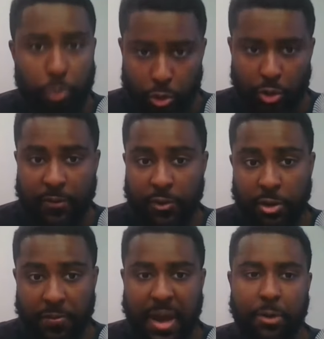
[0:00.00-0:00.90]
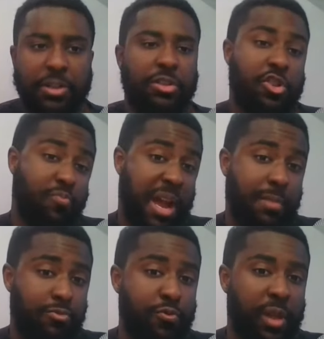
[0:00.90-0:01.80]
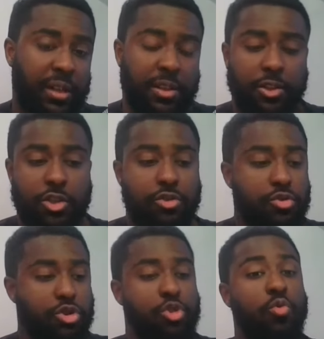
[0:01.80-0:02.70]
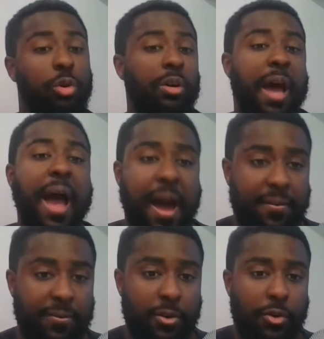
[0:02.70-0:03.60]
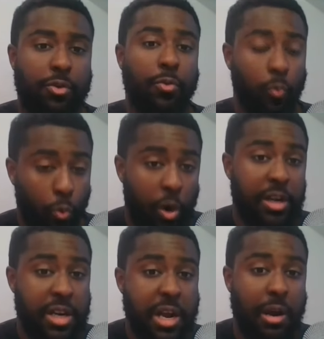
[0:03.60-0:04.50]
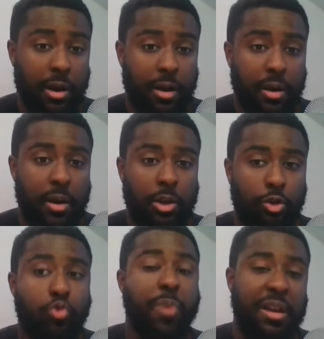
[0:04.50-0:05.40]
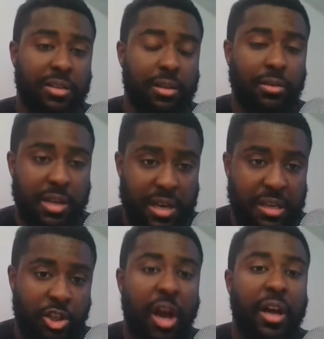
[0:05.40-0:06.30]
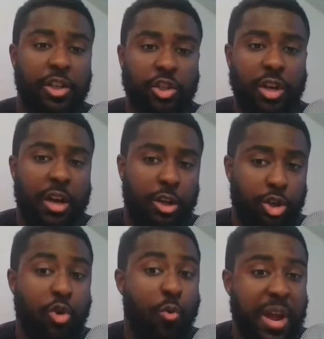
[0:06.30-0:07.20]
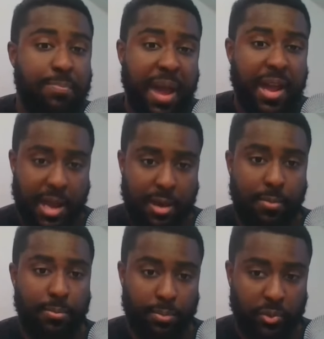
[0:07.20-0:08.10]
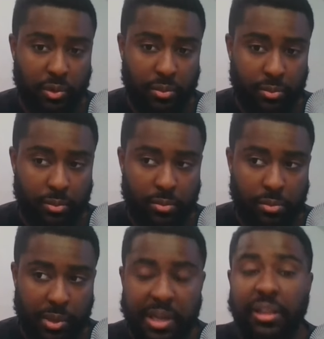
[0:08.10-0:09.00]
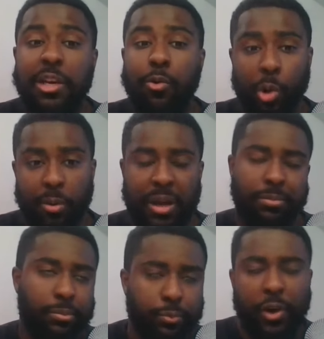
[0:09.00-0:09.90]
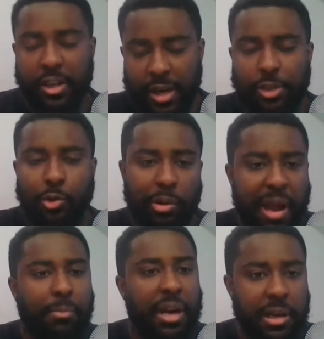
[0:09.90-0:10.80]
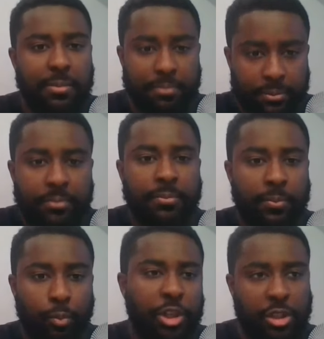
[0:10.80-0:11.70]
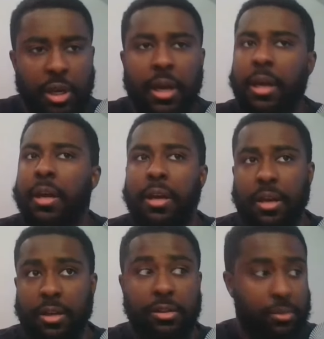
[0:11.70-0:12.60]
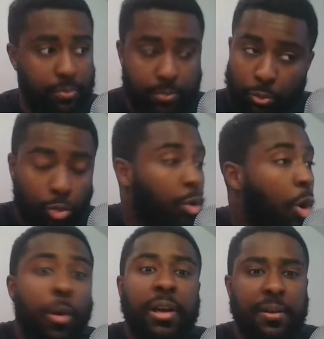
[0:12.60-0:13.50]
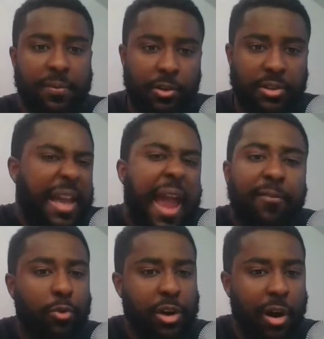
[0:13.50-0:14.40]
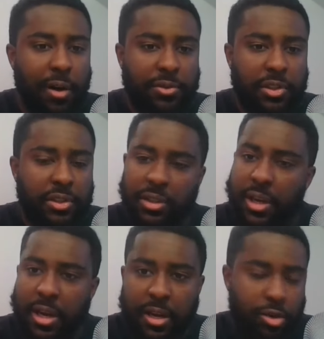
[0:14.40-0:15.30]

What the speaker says: So if you're the Falcons and you make a move like this, you will have 1 year to basically judge, do we pay him elite quarter, like franchise quarterback money, which is growing, it feels like, every offseason.